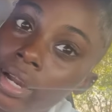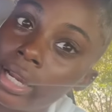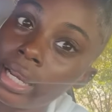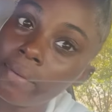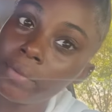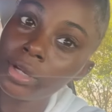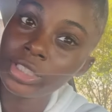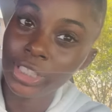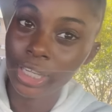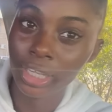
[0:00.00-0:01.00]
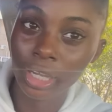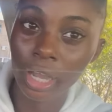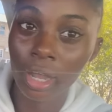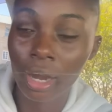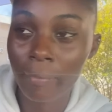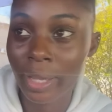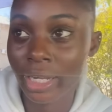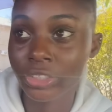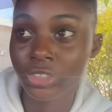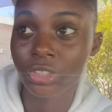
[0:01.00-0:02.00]
right, let me go check a
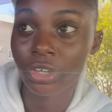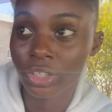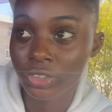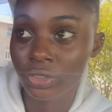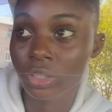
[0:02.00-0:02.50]
haberdashing crossroad,